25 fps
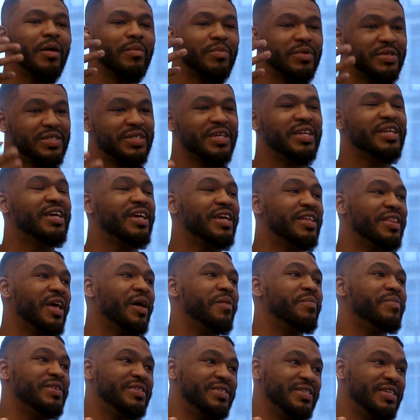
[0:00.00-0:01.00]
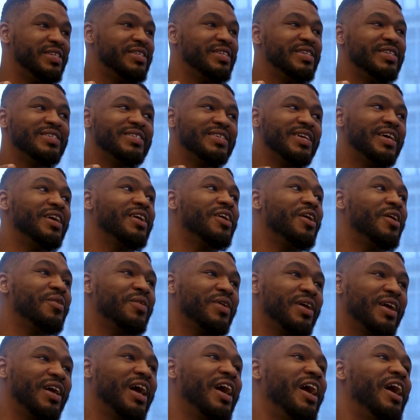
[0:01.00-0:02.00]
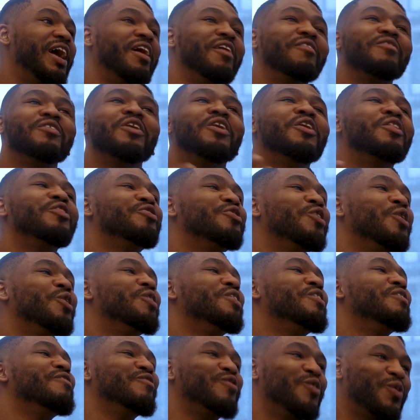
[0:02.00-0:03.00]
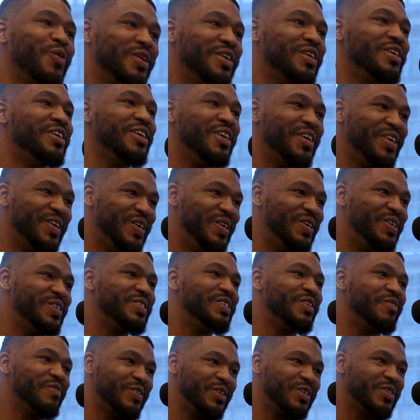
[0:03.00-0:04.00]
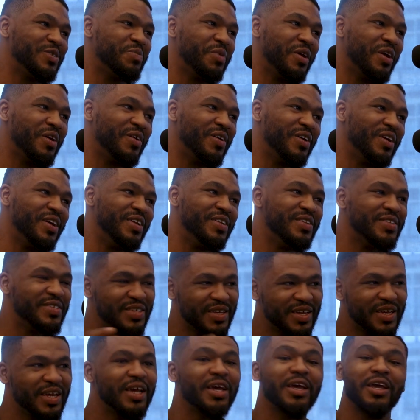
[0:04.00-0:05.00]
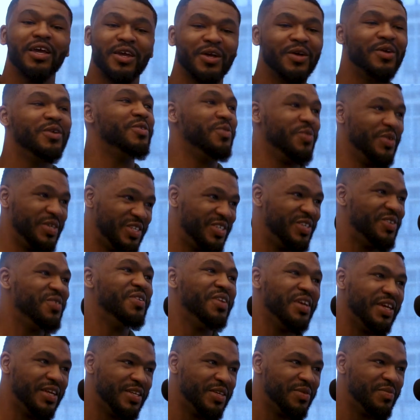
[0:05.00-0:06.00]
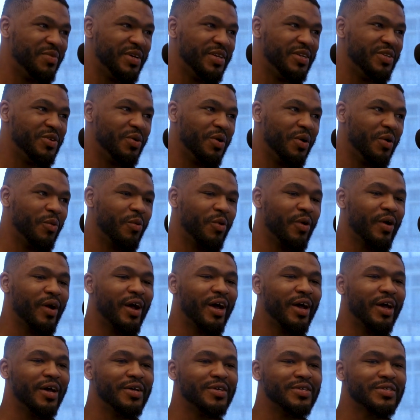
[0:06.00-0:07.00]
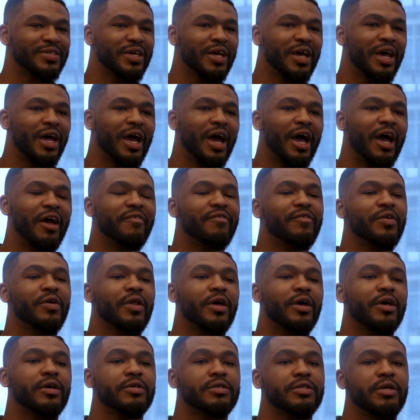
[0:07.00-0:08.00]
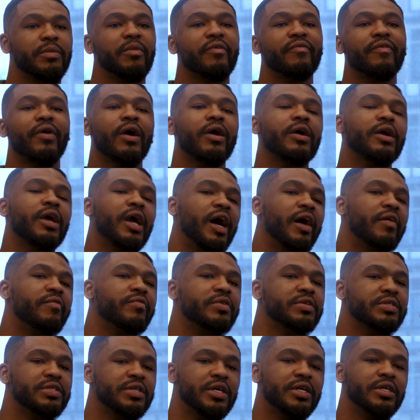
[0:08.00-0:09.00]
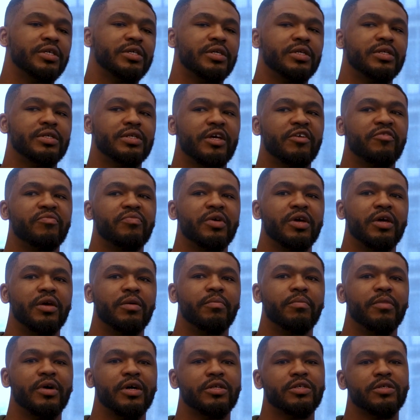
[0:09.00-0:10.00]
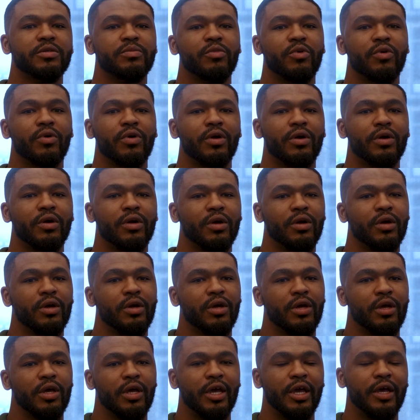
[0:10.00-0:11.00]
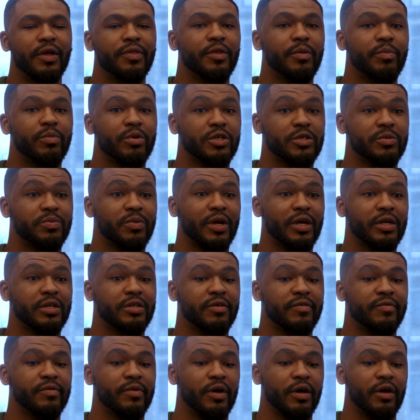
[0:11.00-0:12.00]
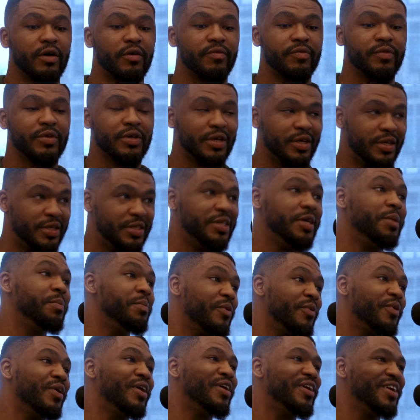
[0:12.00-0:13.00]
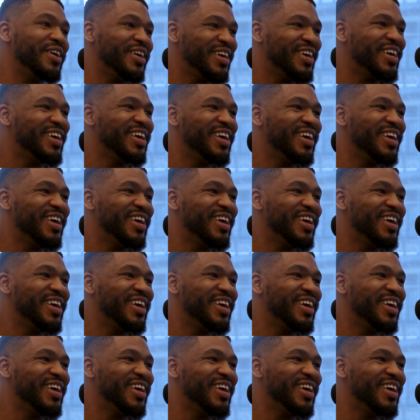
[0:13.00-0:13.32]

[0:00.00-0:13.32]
sitting in that position saying, okay, I have 30, 40 years of experience. Here's what you need to be doing. Whereas I feel like some of our conversations have been much more in the perspective of the contemporary